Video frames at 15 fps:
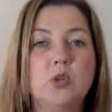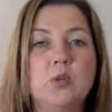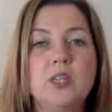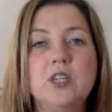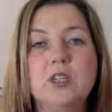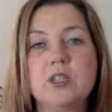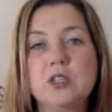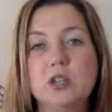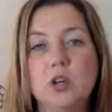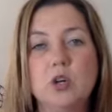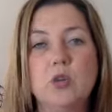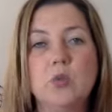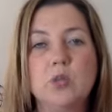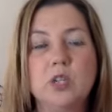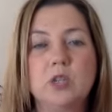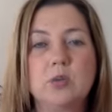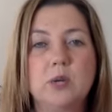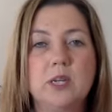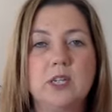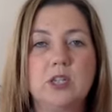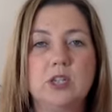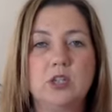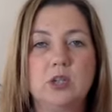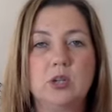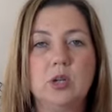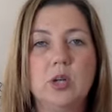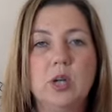We just know which way to